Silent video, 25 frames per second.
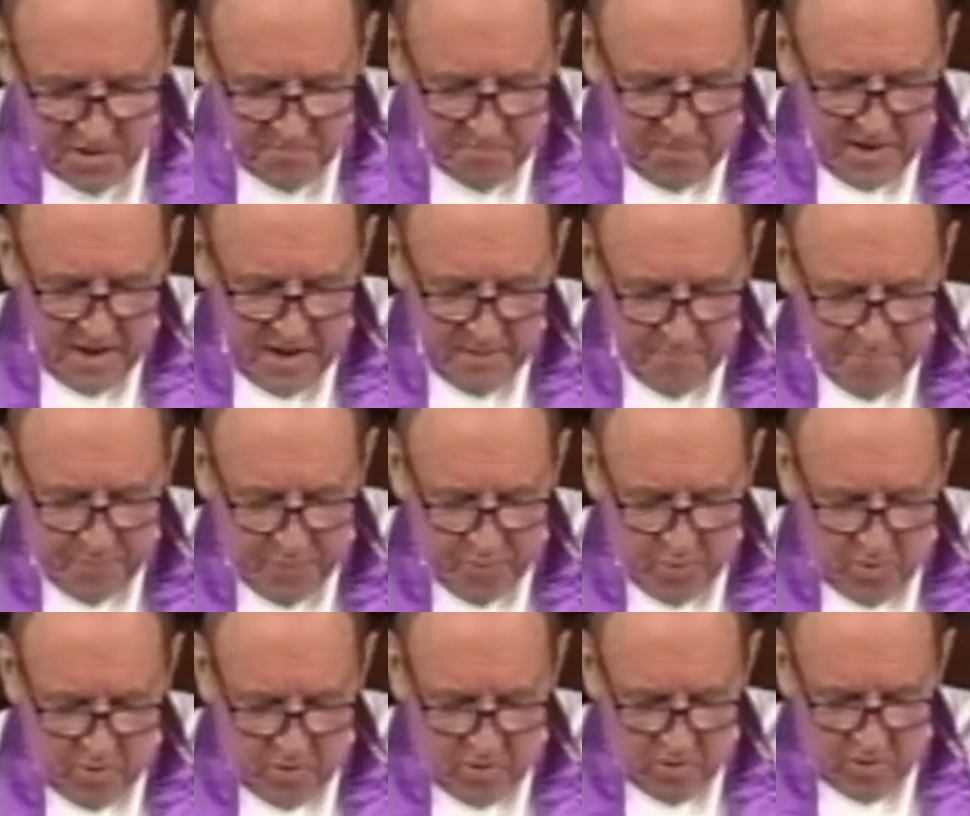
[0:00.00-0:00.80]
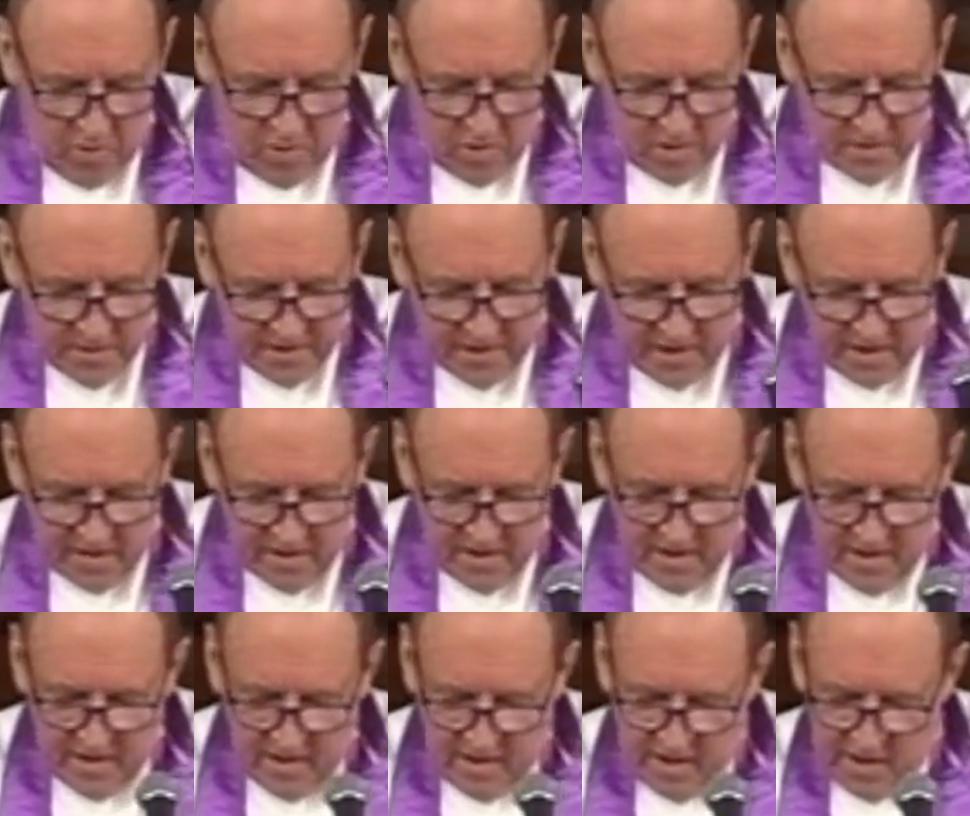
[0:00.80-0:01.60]
by Paul
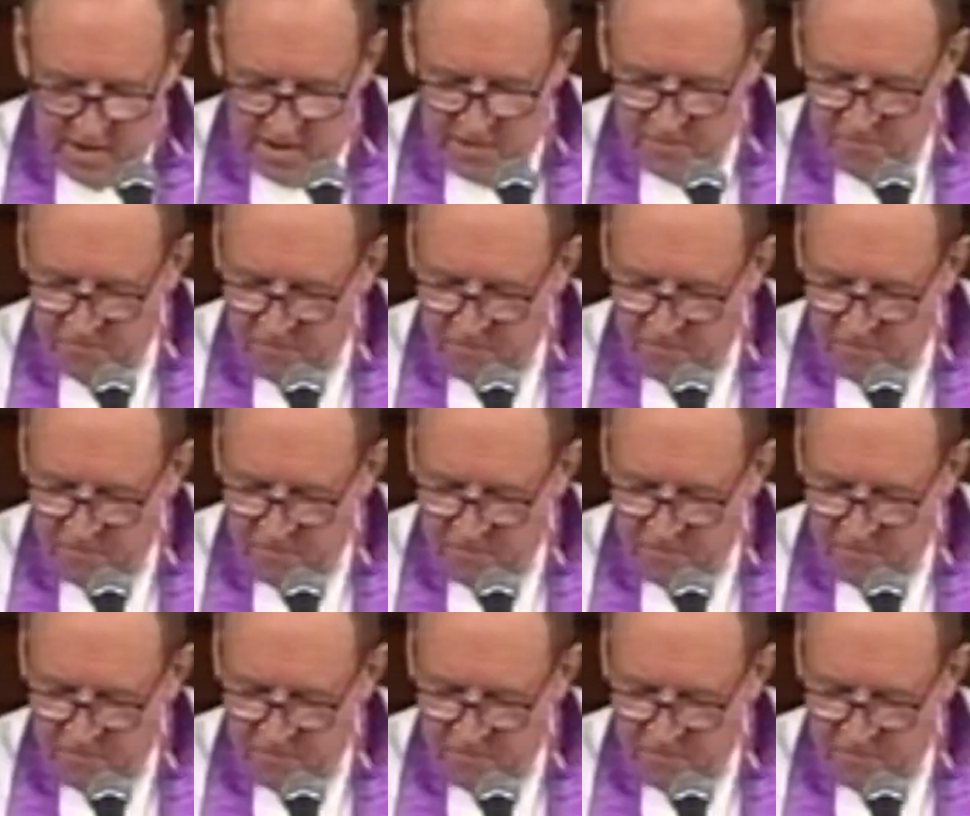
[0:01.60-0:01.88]
in